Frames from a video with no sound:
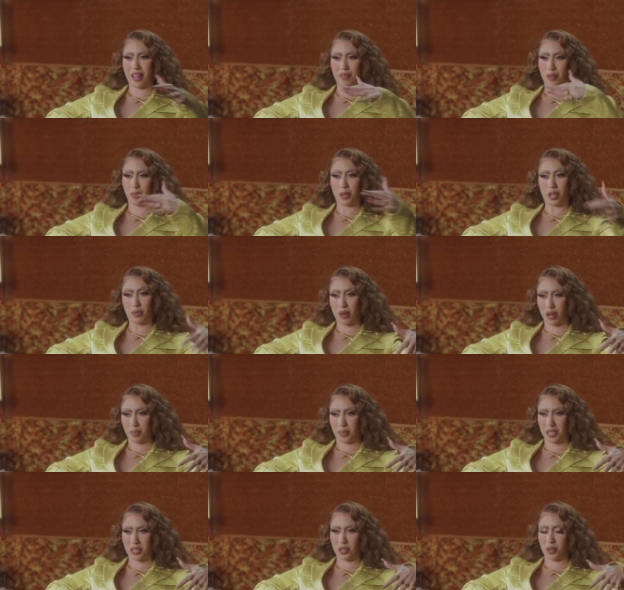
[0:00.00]
Everyone around
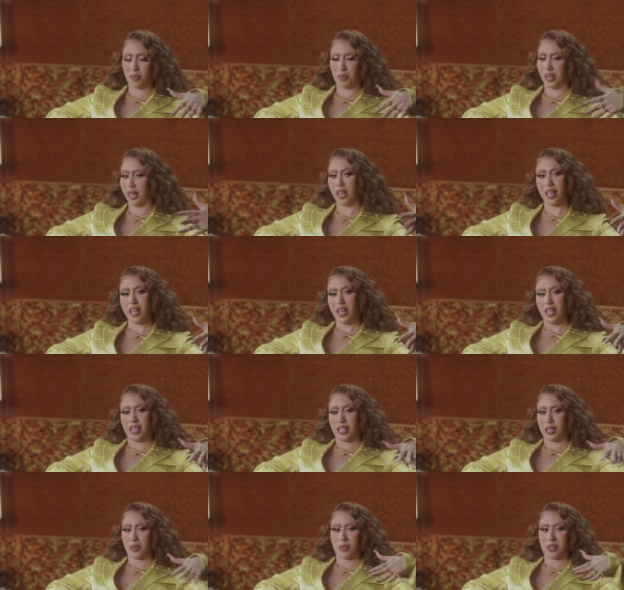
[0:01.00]
me told me
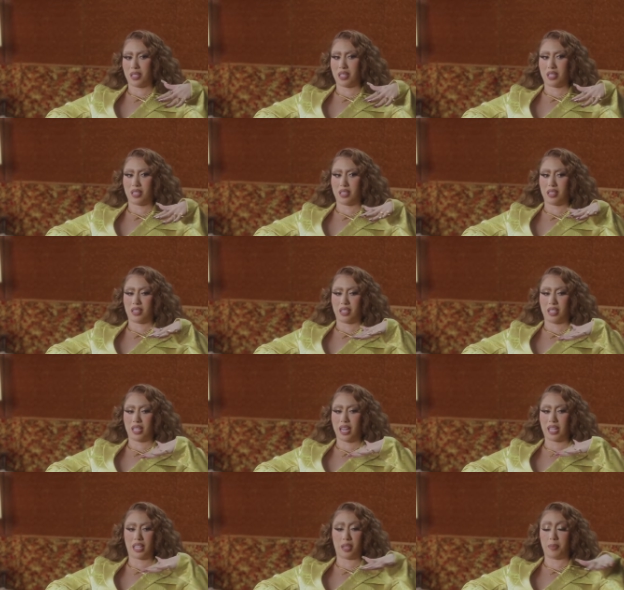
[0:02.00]
this was
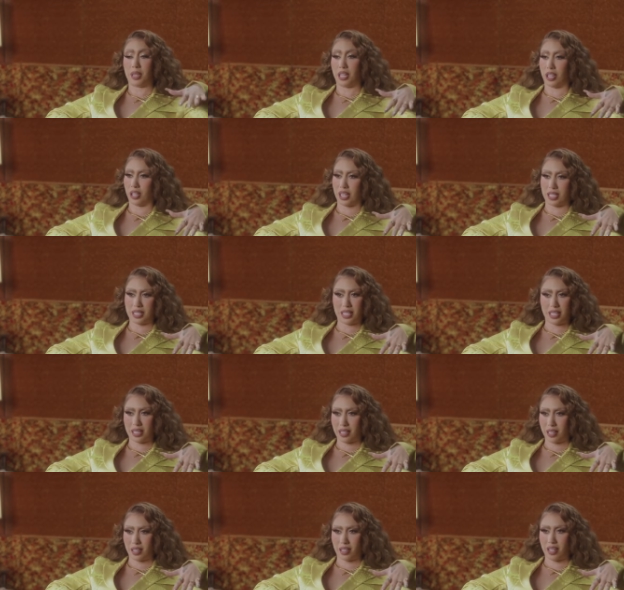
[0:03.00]
not going to be a good
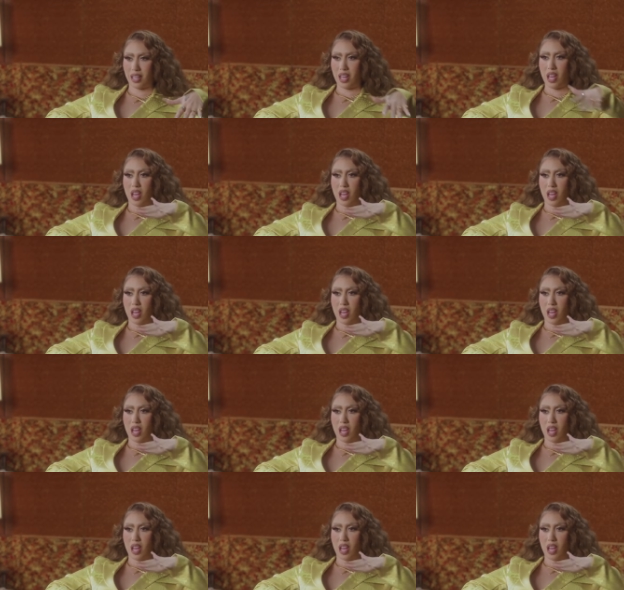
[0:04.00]
idea.